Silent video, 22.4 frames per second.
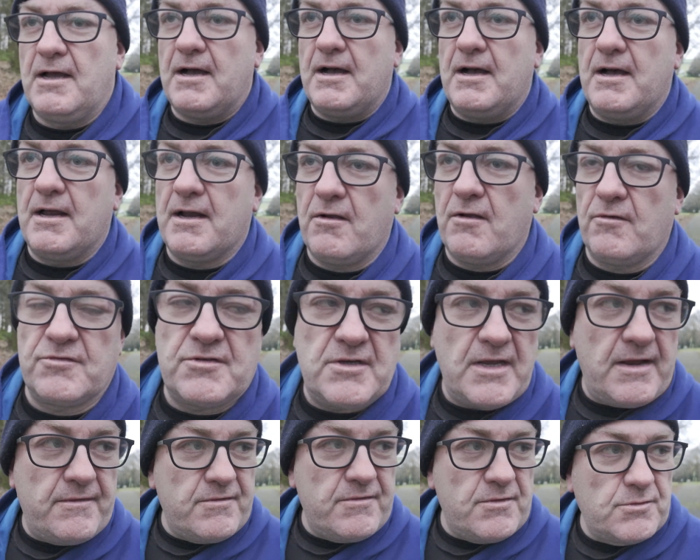and
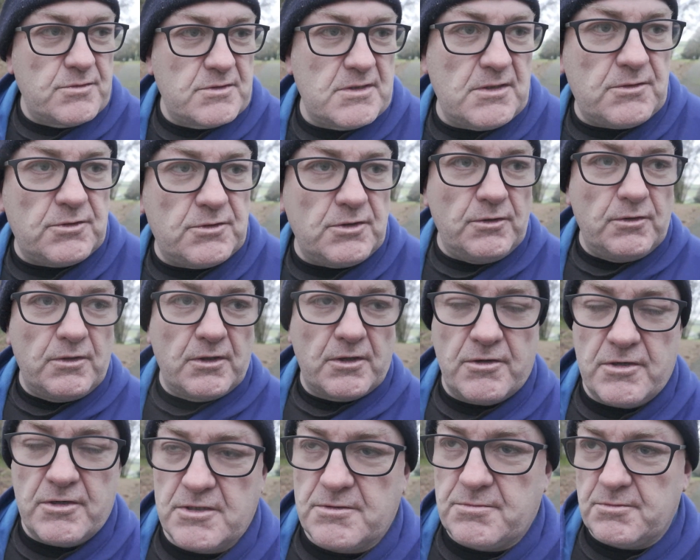obviously everyone's out doing the
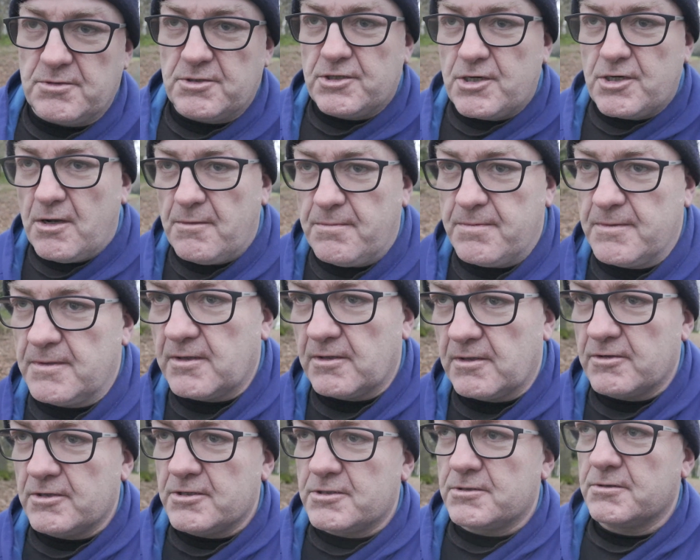Christmas shopping
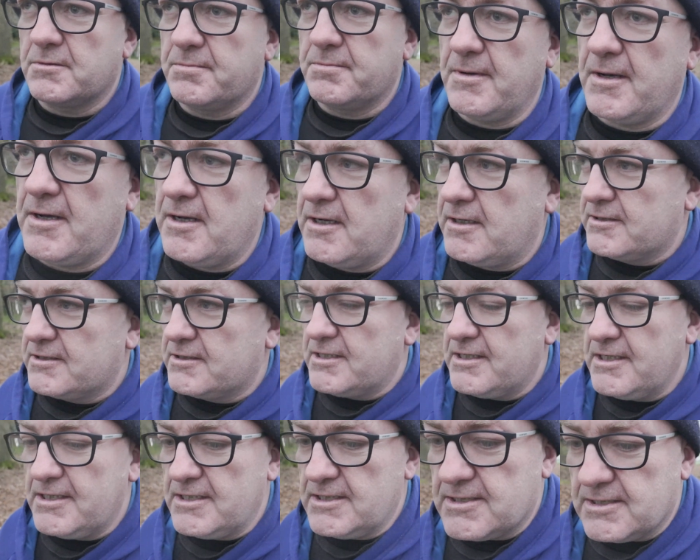and Christmas
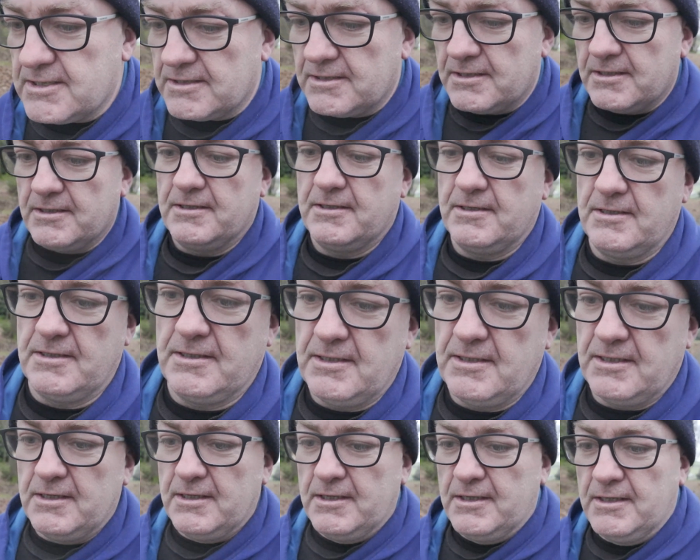parties and
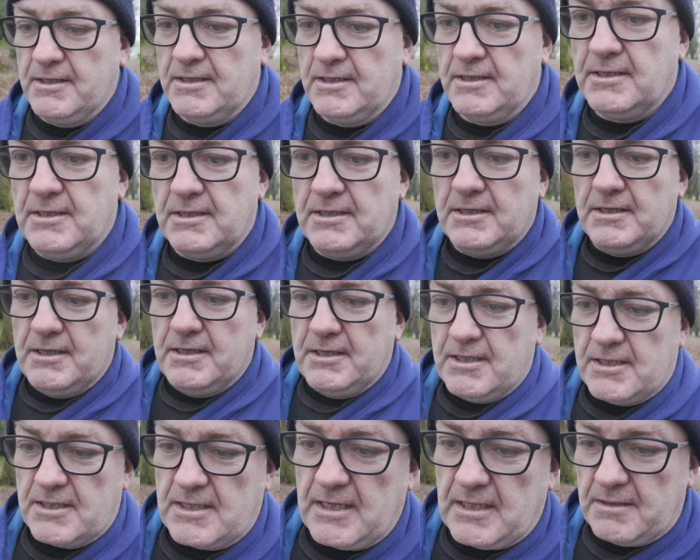
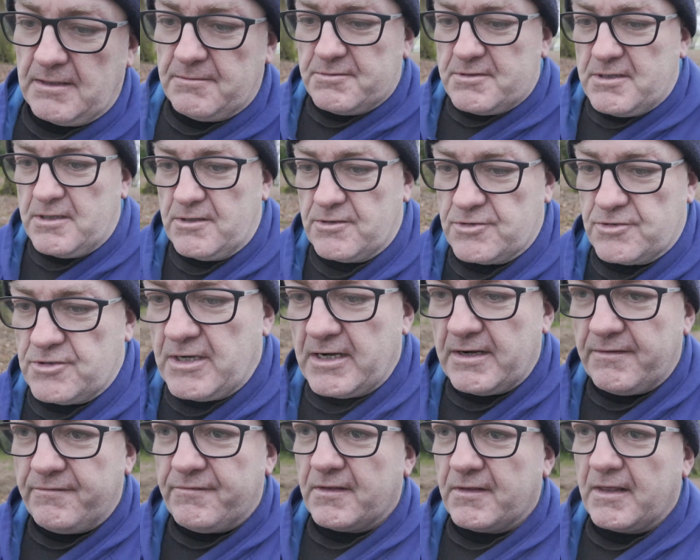getting themselves
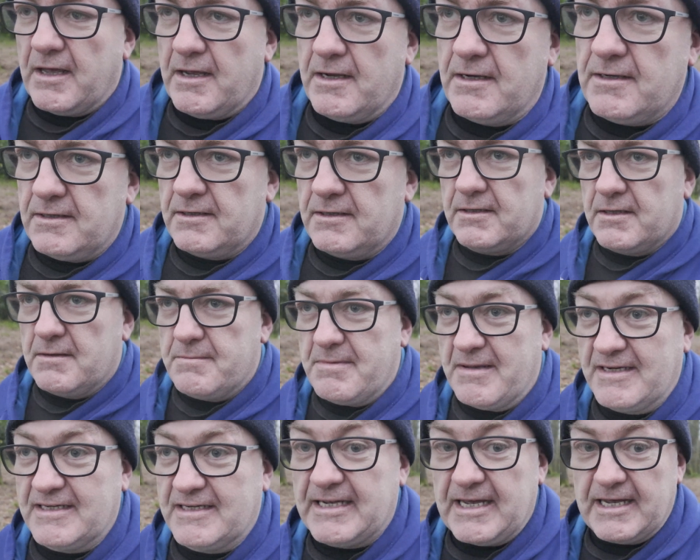ready for the
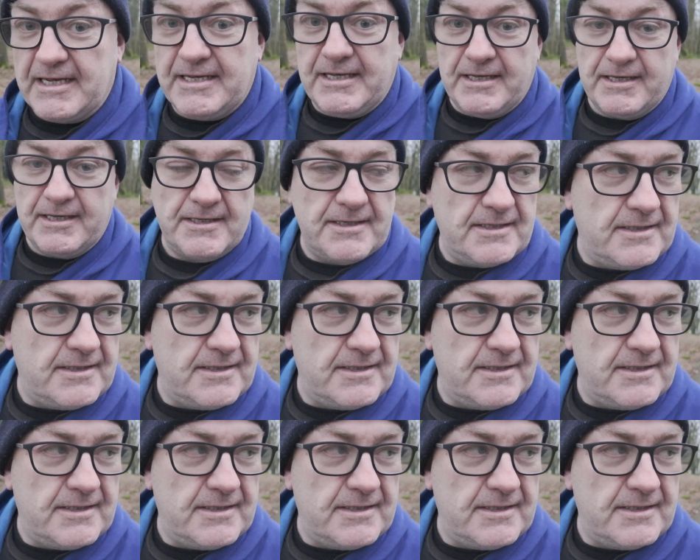big day.